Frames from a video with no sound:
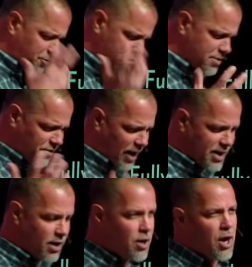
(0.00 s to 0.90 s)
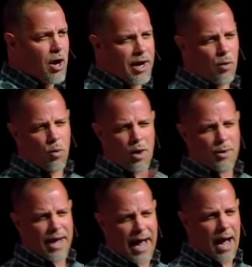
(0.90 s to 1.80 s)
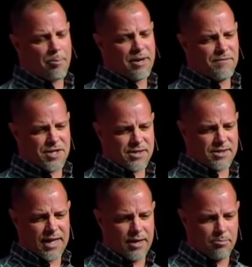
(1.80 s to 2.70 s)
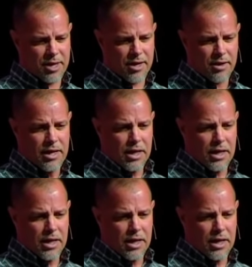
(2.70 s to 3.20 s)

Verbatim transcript: this idea you know, what would have happened if Jesus hadn't been